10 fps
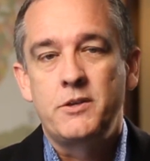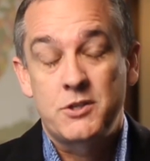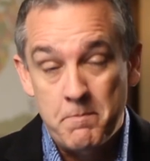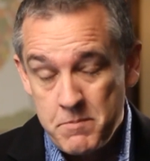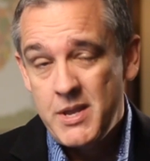
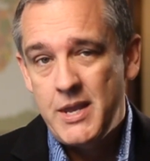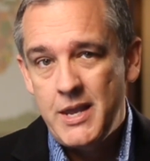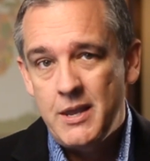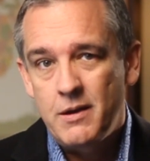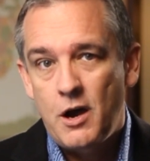to
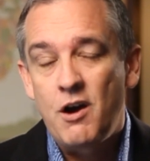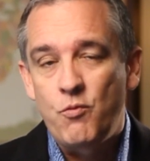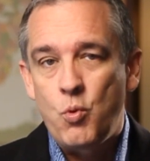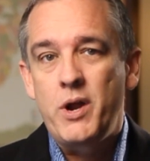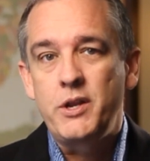me of
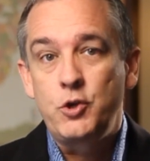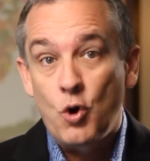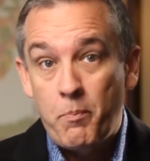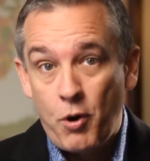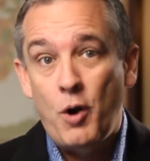what
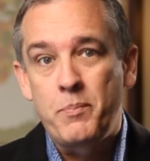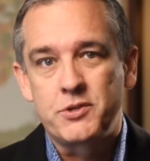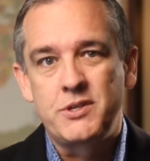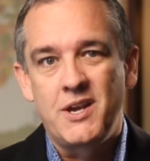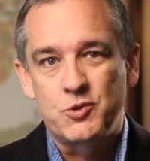your
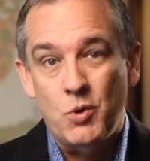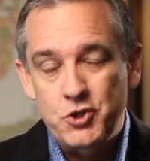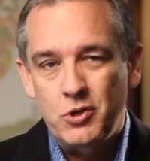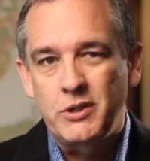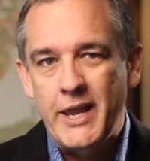purpose is,
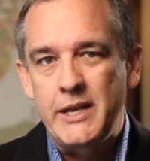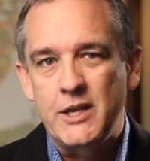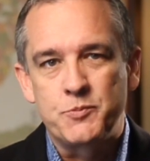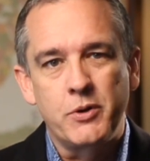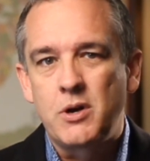what your lane
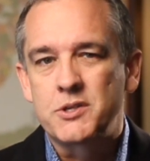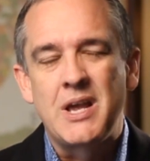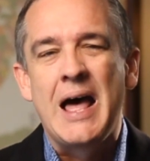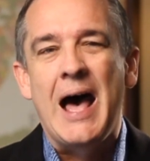is, because